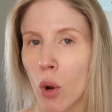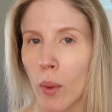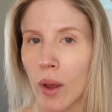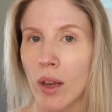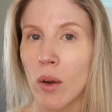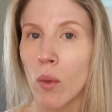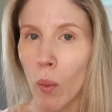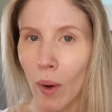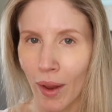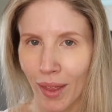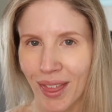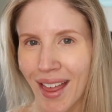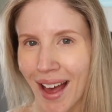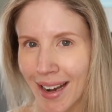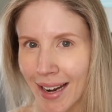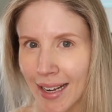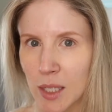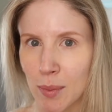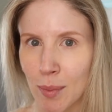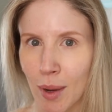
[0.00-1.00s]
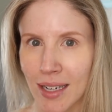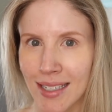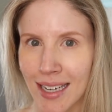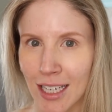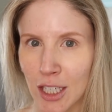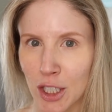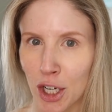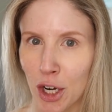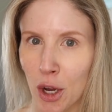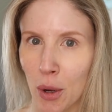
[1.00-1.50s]
go in with that
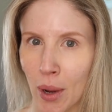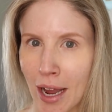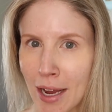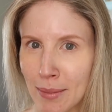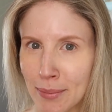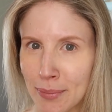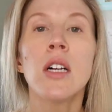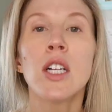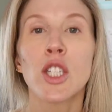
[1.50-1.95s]
expectation, okay?